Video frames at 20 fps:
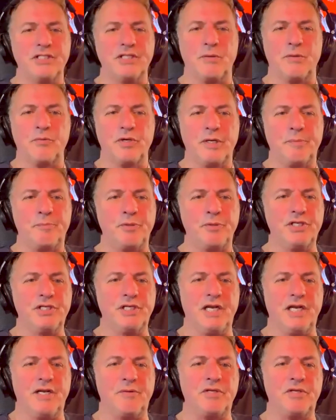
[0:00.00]
I really
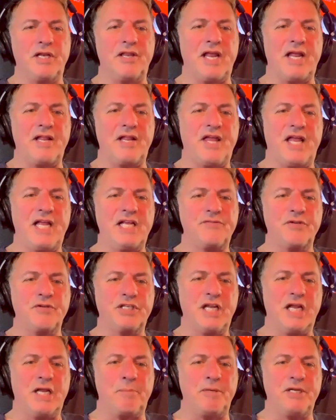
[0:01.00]
appreciate it. thanks for
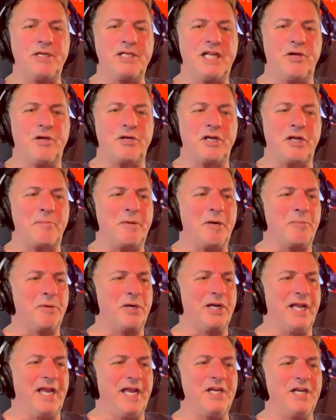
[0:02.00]
taking me down uh, memory
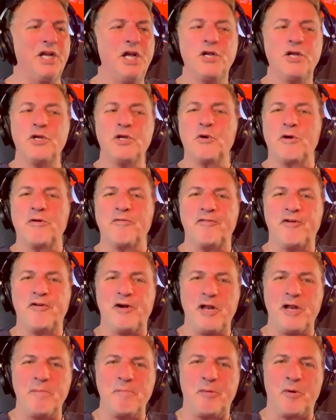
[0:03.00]
lane. You're a
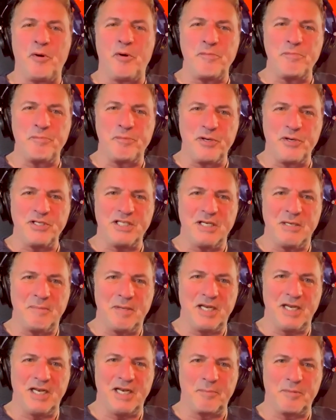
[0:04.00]
very important person to
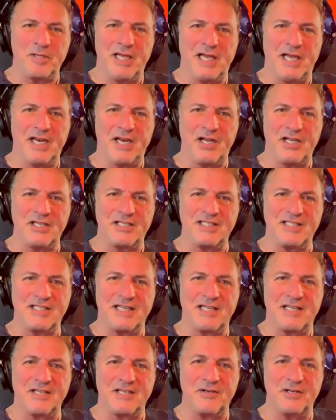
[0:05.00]
me, and I'm glad I got to
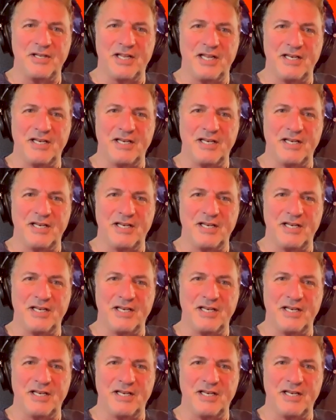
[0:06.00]
tell you that.